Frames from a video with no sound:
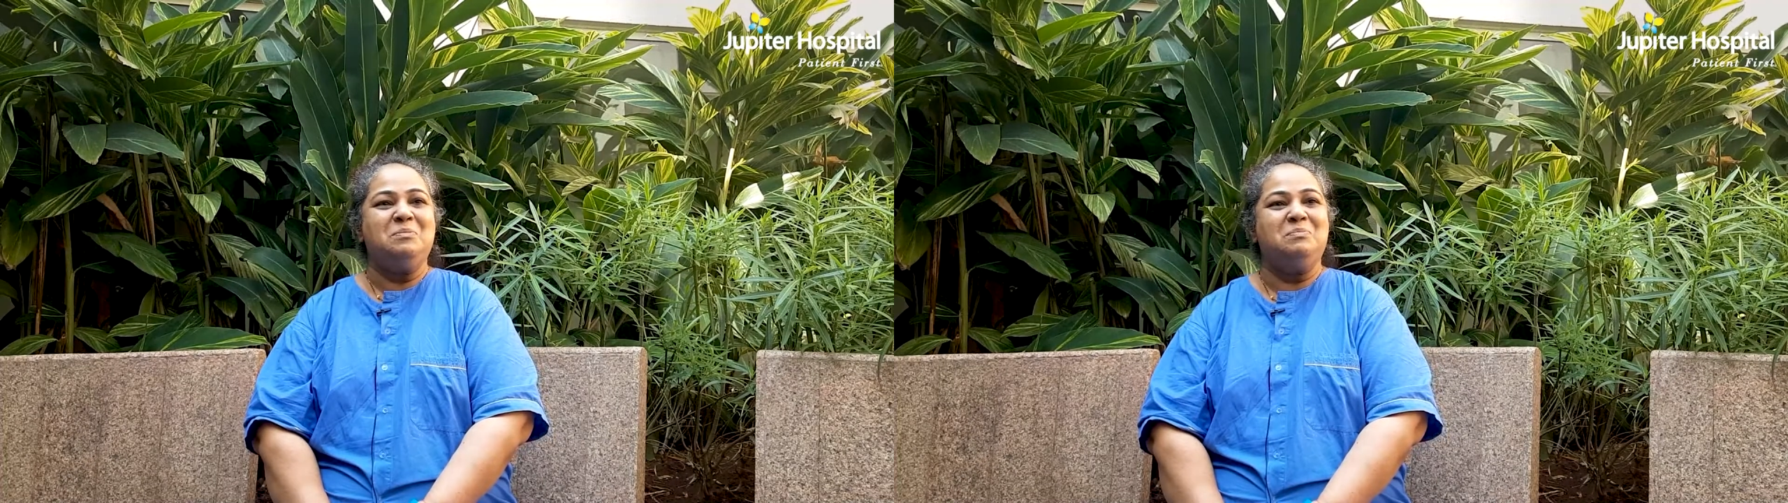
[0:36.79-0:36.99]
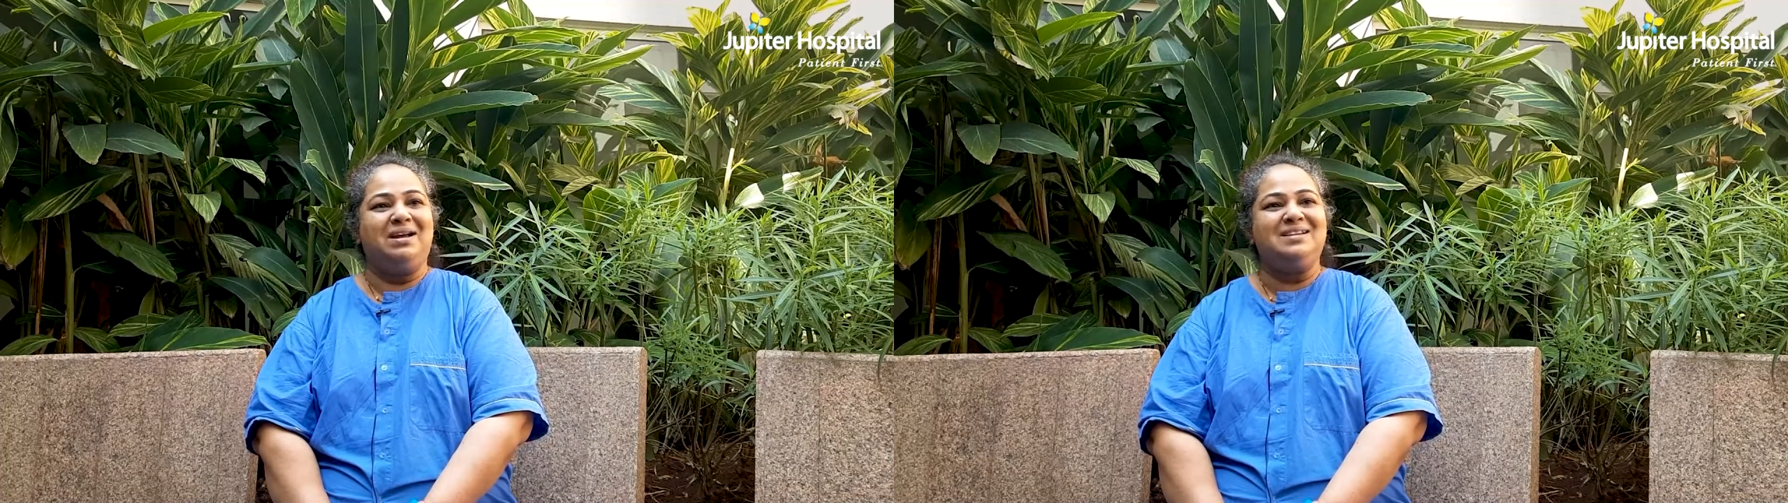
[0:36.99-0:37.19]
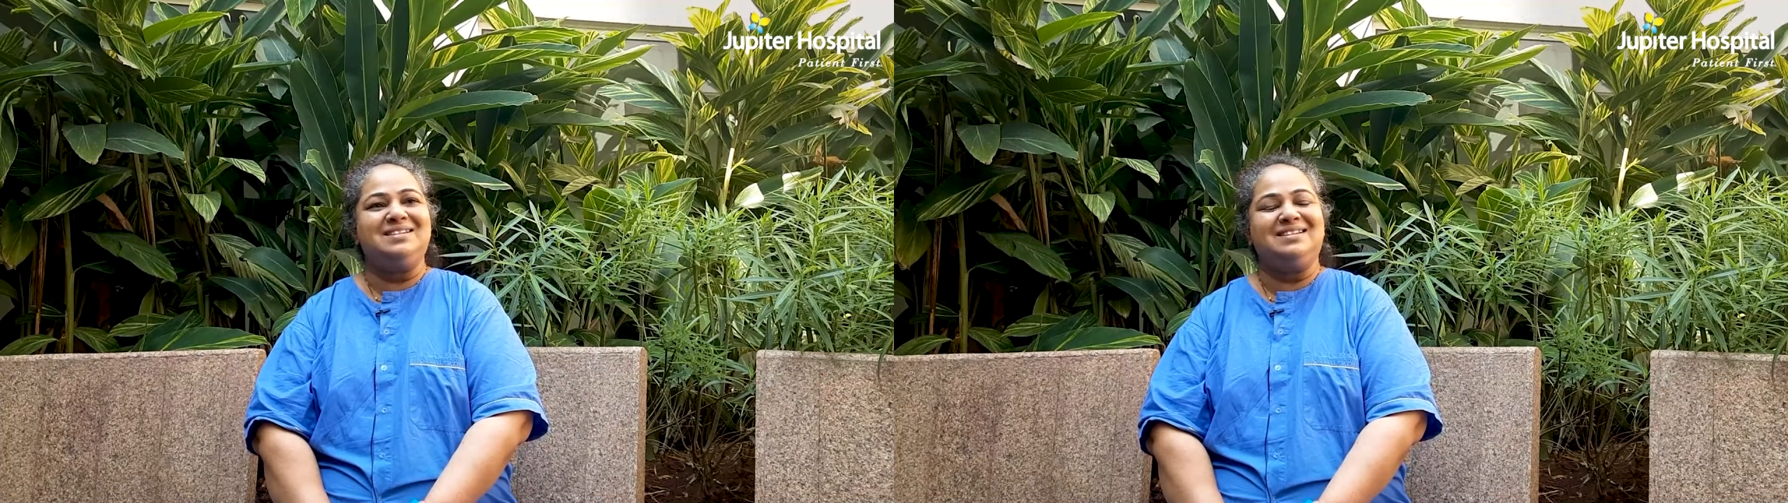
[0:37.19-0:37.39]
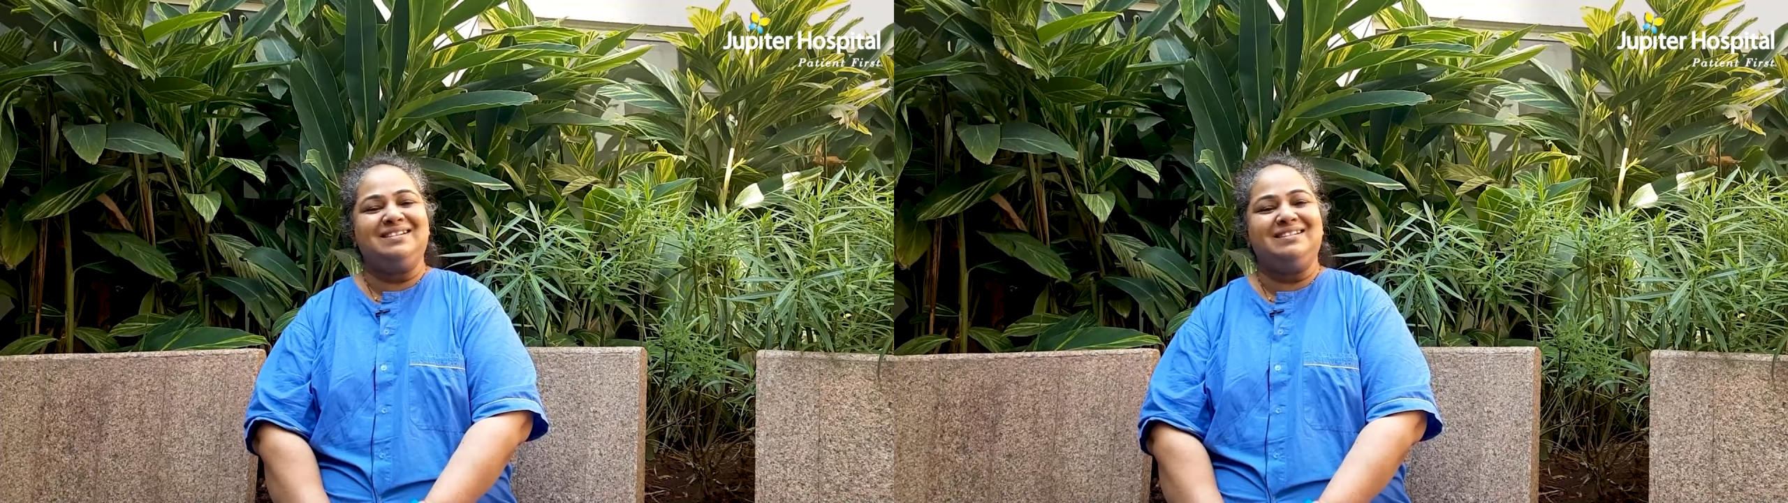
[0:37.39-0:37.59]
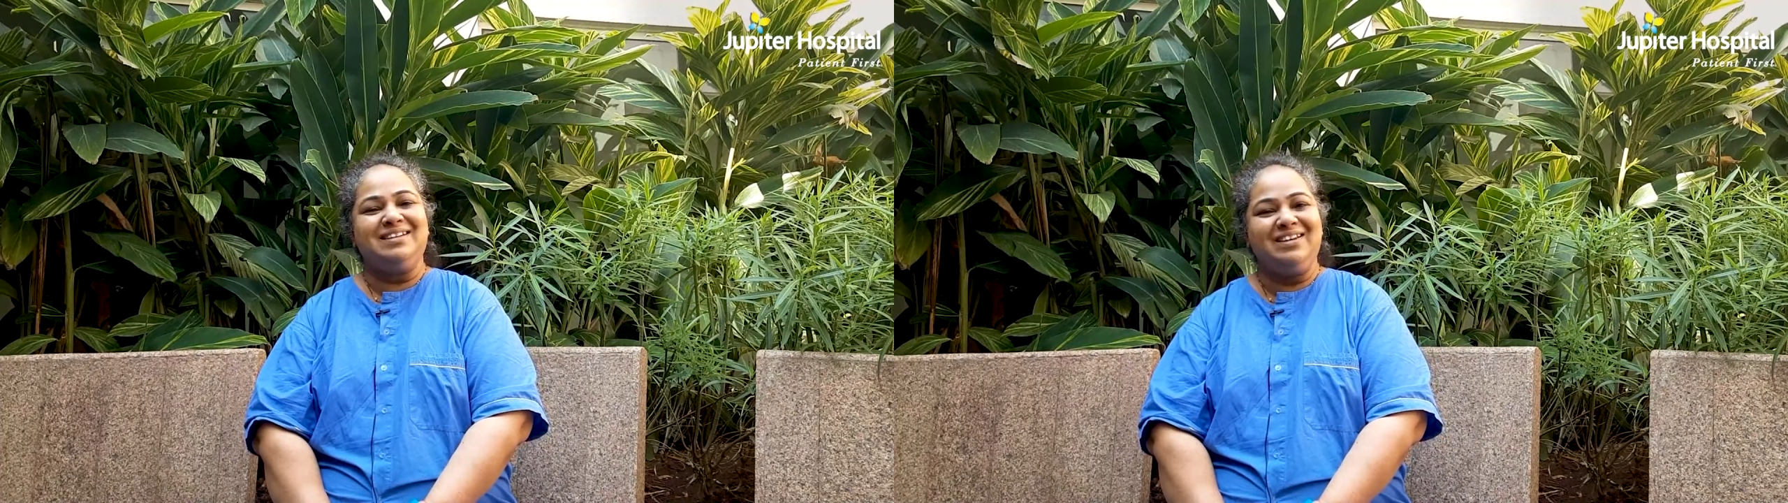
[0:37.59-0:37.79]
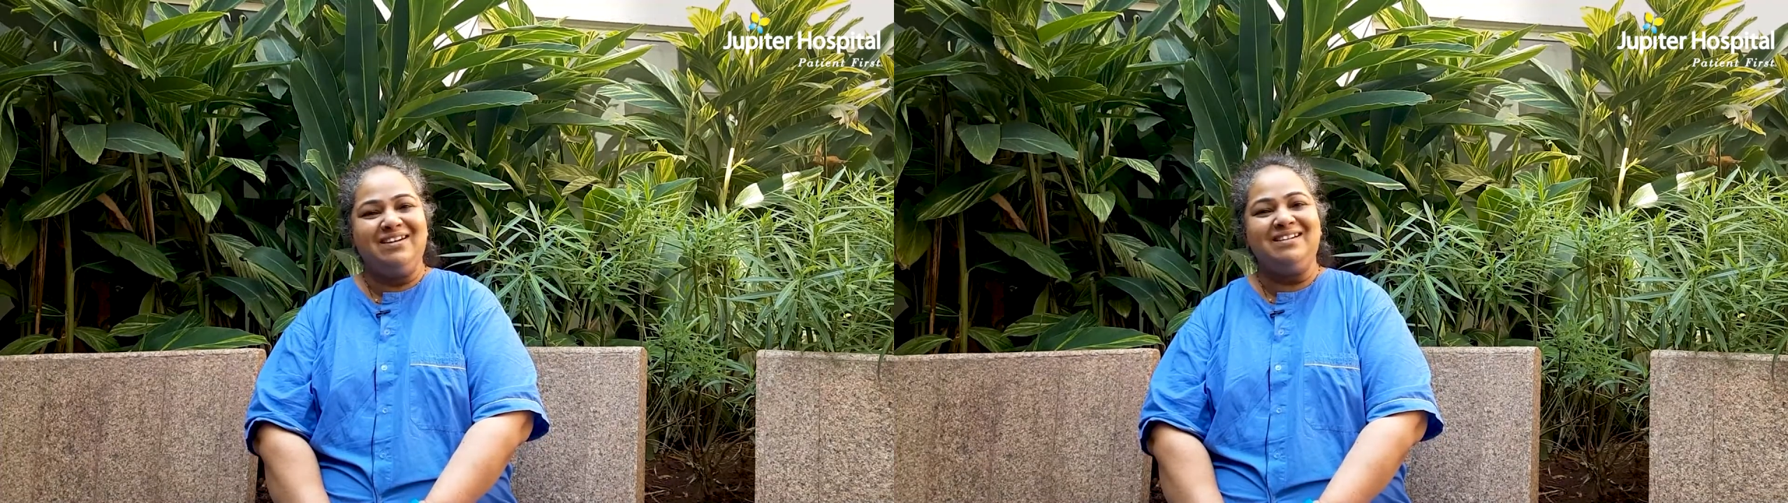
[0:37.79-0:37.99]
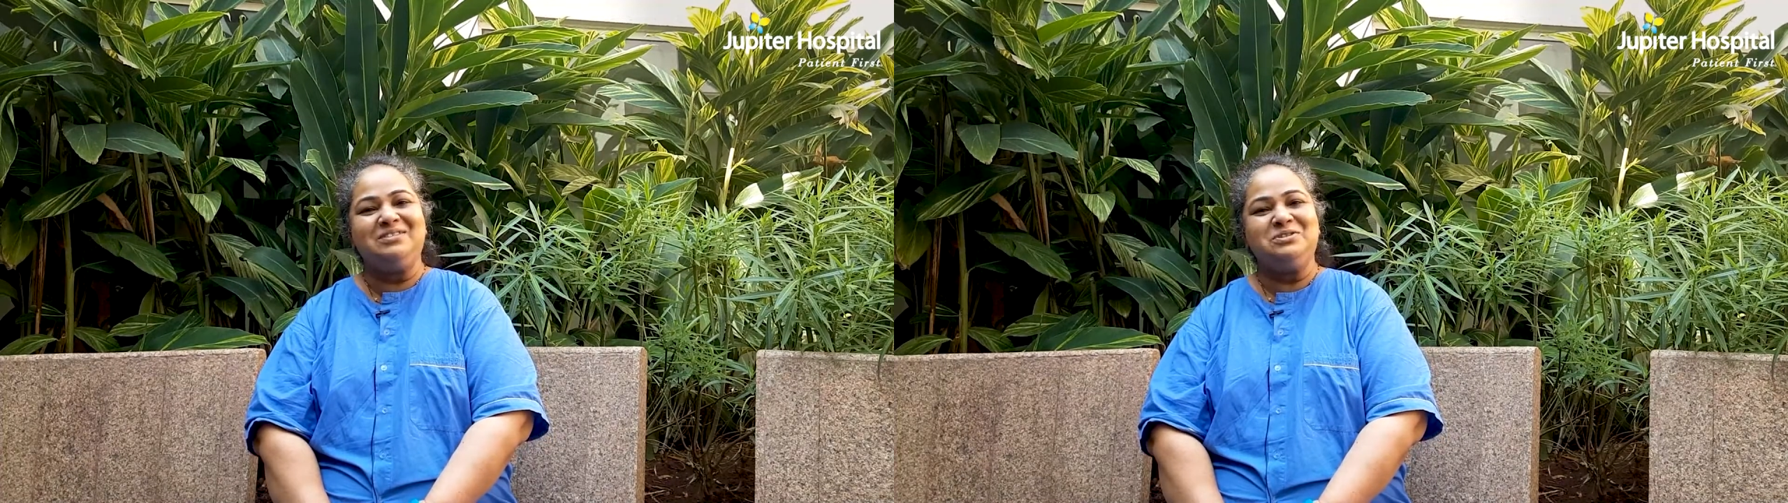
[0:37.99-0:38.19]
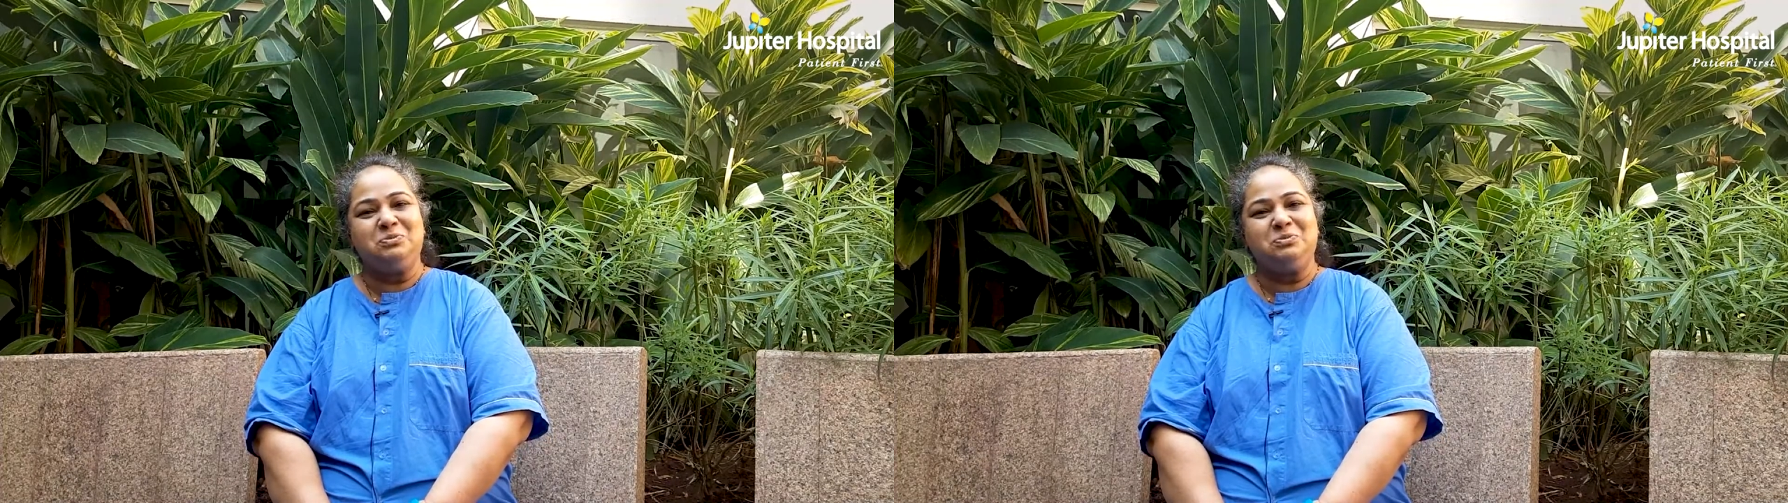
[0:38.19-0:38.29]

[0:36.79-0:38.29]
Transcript: but uh, here at